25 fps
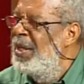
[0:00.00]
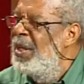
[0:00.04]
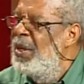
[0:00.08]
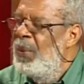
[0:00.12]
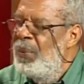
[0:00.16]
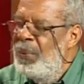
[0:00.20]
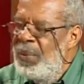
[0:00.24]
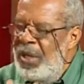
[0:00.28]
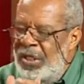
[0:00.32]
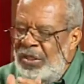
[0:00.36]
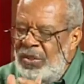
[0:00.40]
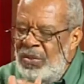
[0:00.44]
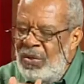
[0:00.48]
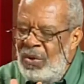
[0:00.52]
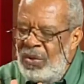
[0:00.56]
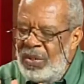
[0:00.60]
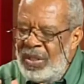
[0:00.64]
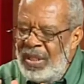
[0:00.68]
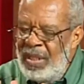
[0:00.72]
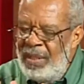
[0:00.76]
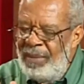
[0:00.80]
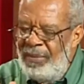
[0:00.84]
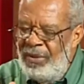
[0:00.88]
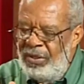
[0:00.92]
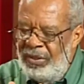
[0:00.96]
We are
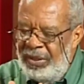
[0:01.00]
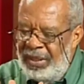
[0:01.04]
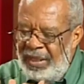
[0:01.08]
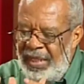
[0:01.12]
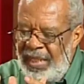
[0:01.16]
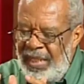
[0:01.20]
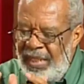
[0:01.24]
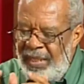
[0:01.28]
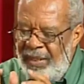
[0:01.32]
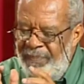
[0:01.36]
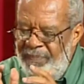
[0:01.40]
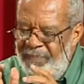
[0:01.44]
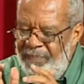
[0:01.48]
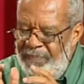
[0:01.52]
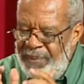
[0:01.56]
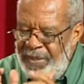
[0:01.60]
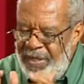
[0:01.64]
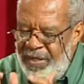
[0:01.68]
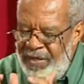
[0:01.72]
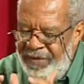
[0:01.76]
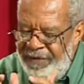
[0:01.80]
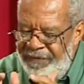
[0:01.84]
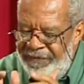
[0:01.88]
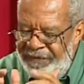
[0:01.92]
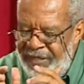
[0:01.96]
talking about a
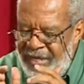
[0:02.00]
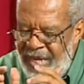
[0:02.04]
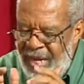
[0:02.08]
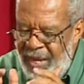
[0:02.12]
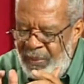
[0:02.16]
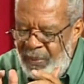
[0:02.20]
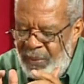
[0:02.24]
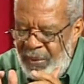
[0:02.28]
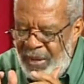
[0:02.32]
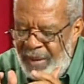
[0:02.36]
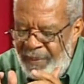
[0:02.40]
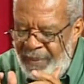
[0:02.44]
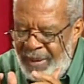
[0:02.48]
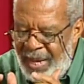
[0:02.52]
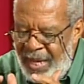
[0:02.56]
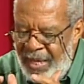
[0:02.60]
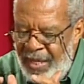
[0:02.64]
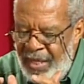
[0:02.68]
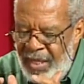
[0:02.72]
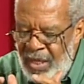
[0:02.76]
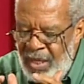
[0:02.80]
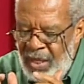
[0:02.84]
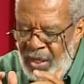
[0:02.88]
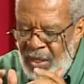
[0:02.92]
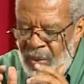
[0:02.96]
period of time whereby
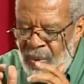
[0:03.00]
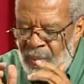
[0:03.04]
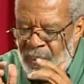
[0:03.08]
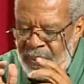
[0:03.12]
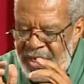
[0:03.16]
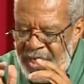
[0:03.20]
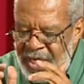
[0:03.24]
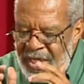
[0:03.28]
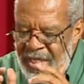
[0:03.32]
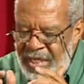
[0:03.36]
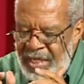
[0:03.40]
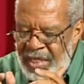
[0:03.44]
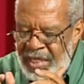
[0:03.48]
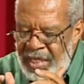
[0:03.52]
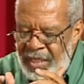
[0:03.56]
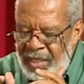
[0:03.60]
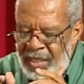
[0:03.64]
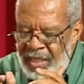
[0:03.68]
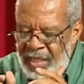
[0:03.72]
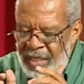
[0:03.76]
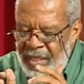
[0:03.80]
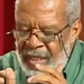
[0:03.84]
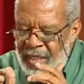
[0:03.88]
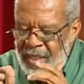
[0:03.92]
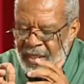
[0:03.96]
we need
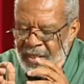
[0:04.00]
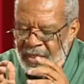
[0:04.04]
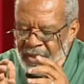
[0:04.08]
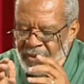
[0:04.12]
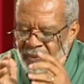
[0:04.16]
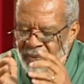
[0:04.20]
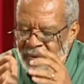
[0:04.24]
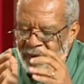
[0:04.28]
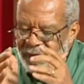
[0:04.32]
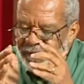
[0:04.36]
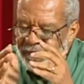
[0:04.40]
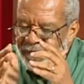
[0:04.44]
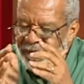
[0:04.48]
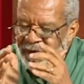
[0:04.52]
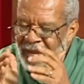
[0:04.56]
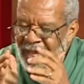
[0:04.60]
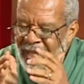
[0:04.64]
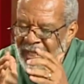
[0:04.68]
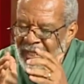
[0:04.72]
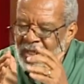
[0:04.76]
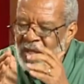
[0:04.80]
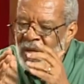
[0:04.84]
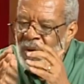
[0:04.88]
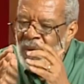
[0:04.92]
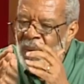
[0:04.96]
to
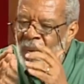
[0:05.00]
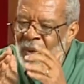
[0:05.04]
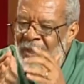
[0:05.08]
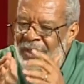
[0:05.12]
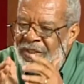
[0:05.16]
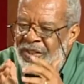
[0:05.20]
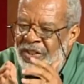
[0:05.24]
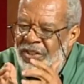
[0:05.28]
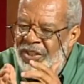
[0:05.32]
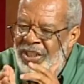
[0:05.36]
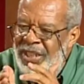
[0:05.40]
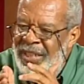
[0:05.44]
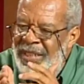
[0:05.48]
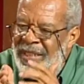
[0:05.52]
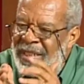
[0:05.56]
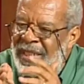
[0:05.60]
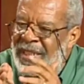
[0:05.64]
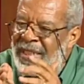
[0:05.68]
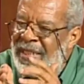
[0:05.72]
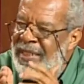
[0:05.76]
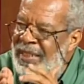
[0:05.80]
reflect what Jesus